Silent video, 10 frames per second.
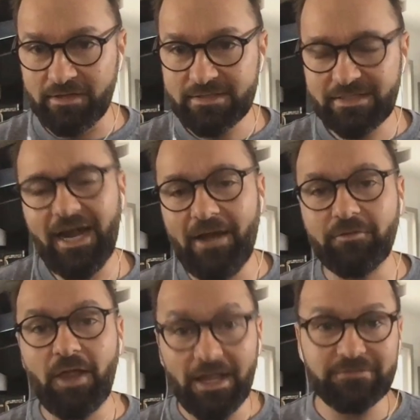And I have
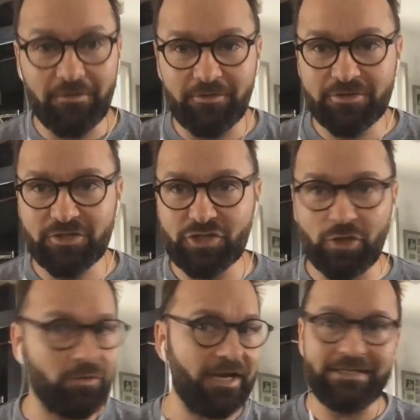lots of evidence to show
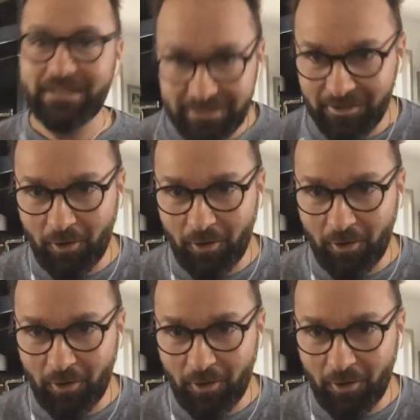that I didn't know,